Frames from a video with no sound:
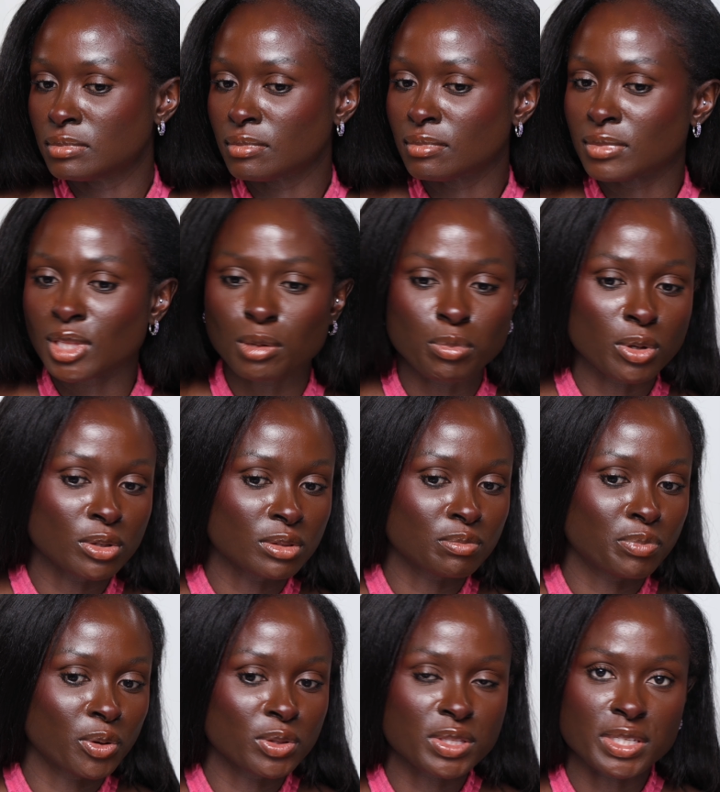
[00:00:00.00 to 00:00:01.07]
they both
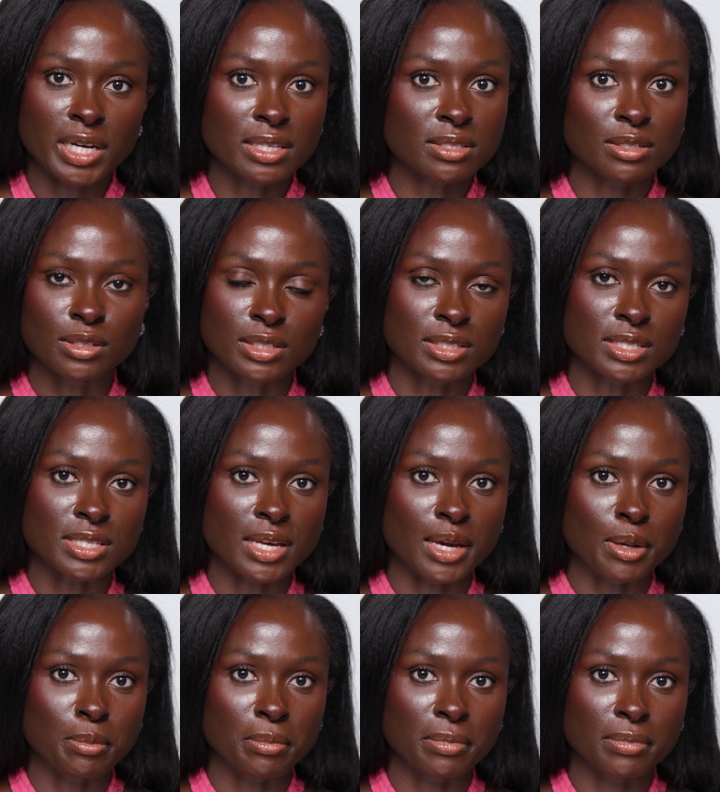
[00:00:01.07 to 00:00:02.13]
both sides look the
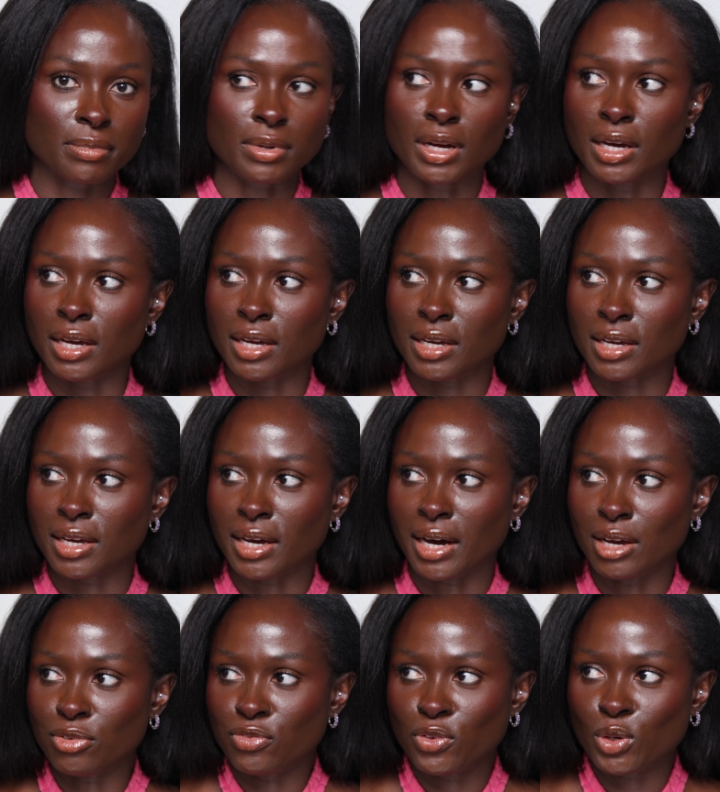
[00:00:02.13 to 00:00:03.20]
same like,
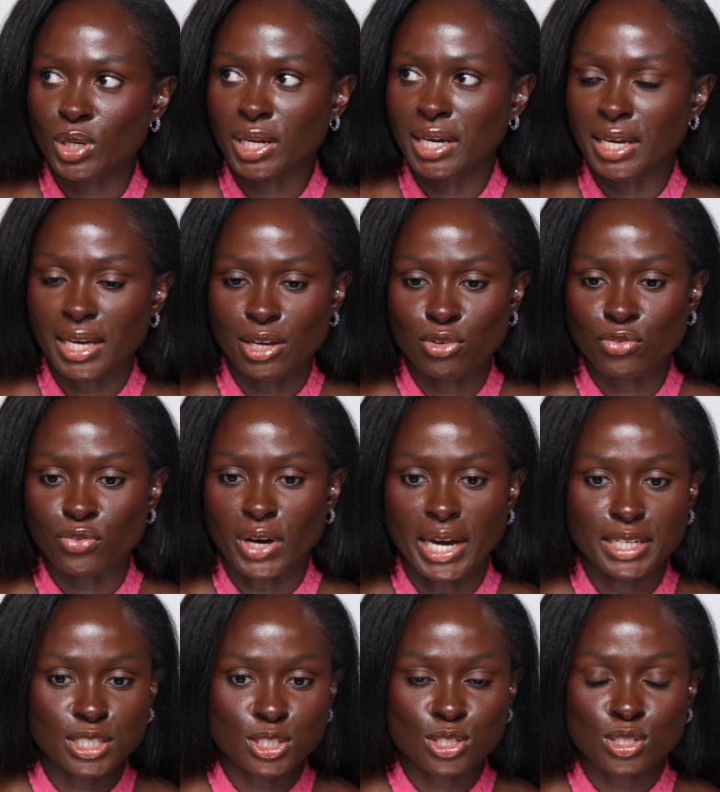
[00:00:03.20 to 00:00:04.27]
I feel like if
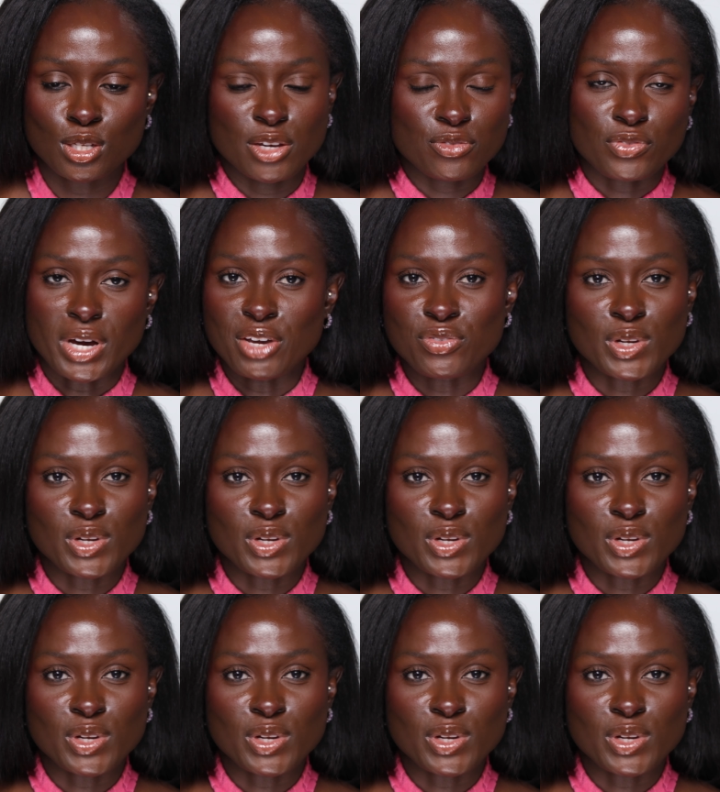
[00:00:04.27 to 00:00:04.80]
I just, if I